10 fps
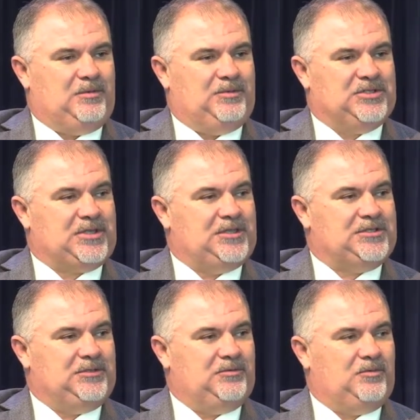
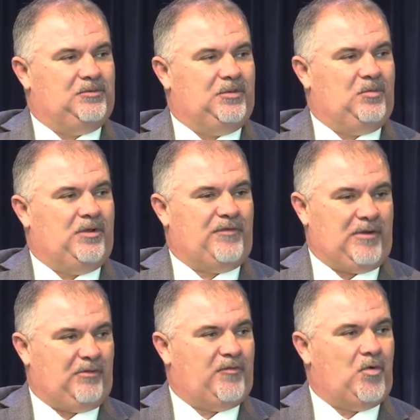discussing
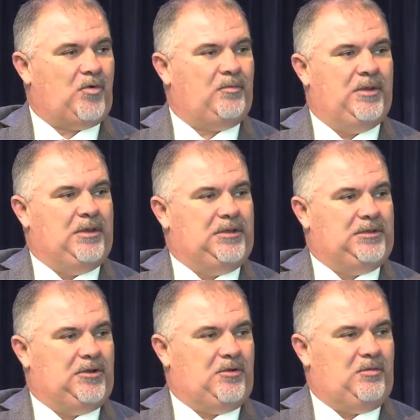welfare reform.
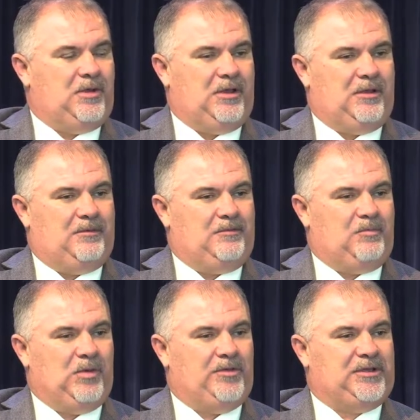
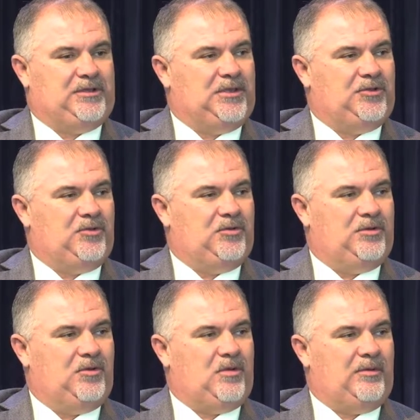We want to continue to
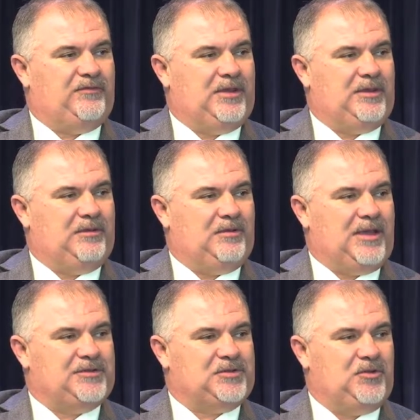do what we've done in the
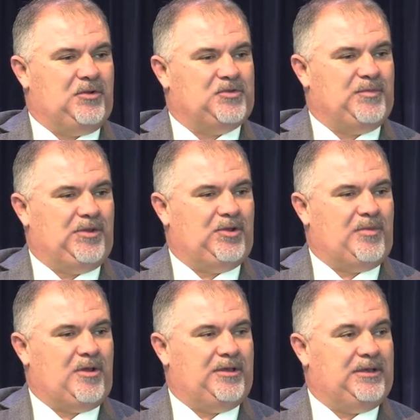last 2 years, build
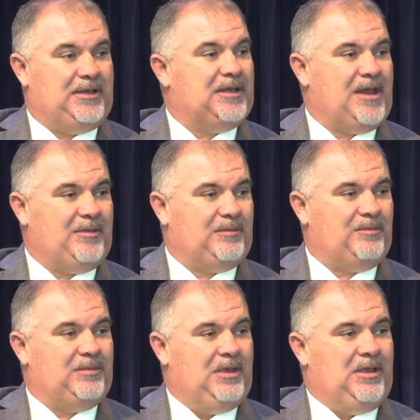upon an economic
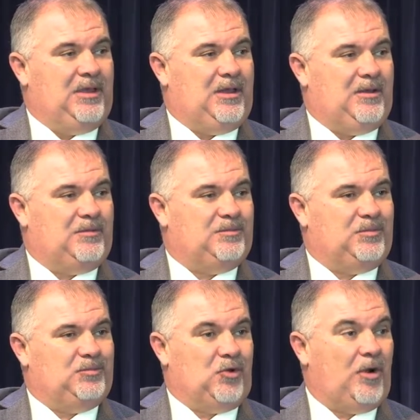
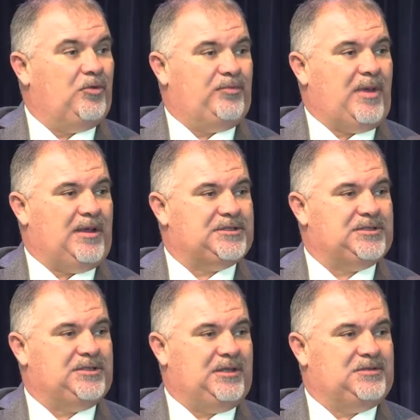growth
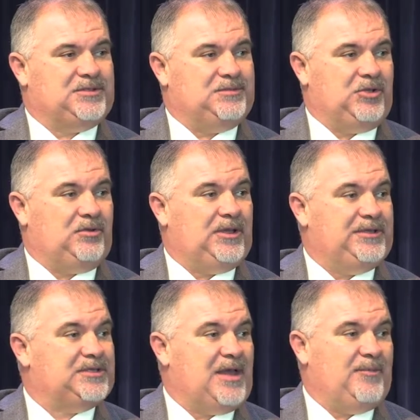policy that's led
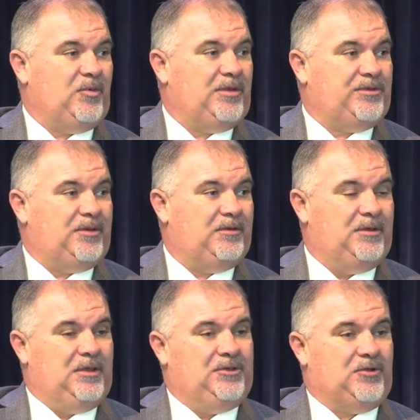the Commonwealth
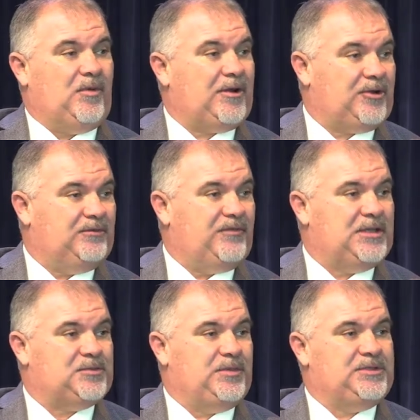to record
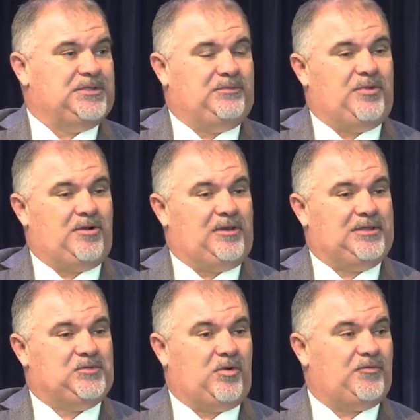investments, and part of
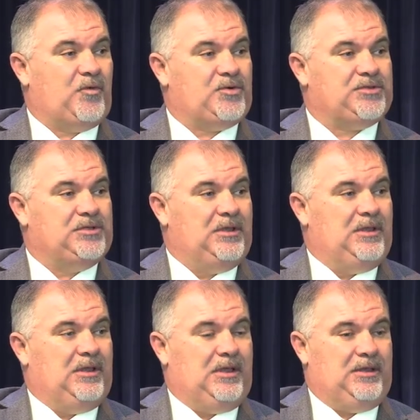that's workforce.
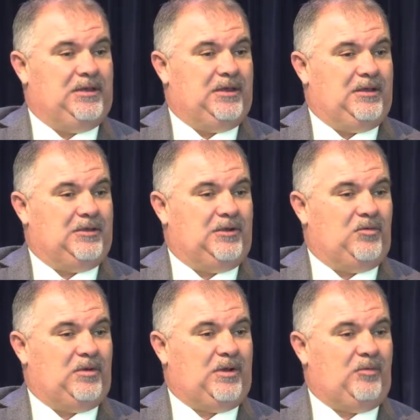And
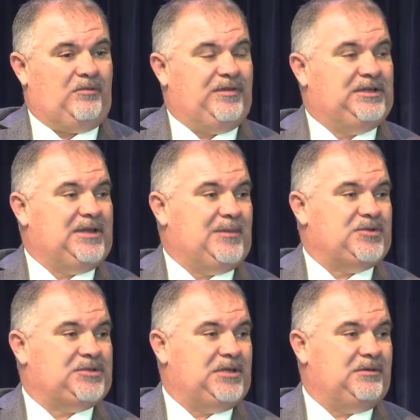we're at
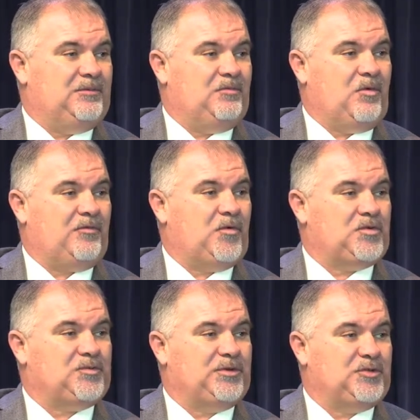59%
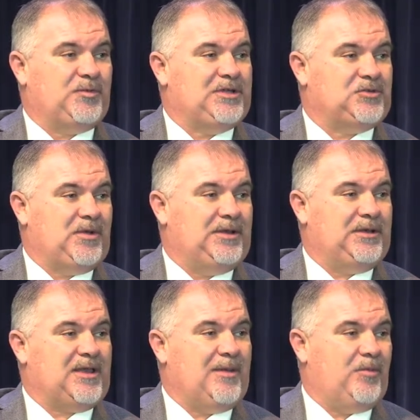workforce participation rate in
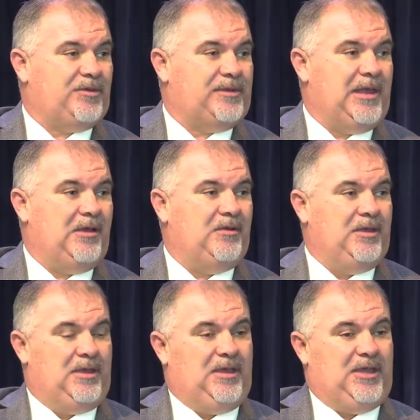the Commonwealth now,
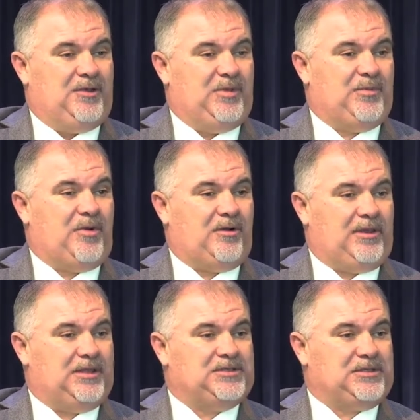and a big part of
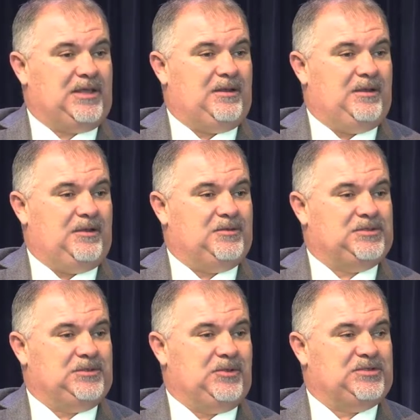that's kind
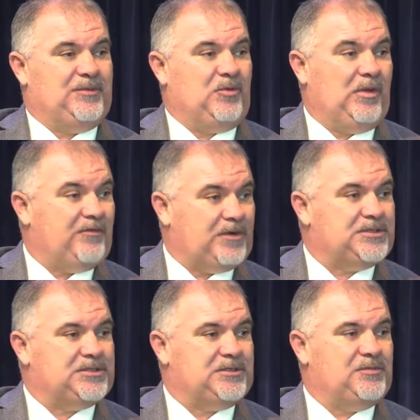of some of the welfare
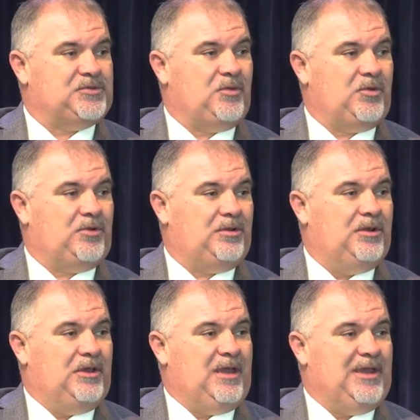systems. So we're going to
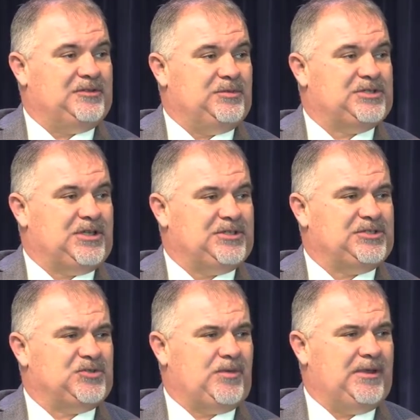have some
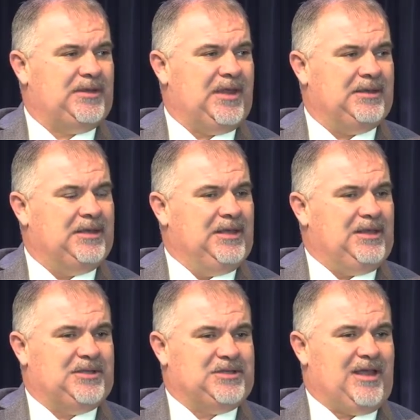discussions around that.
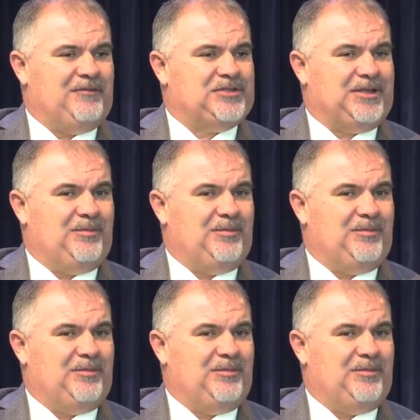That's obviously a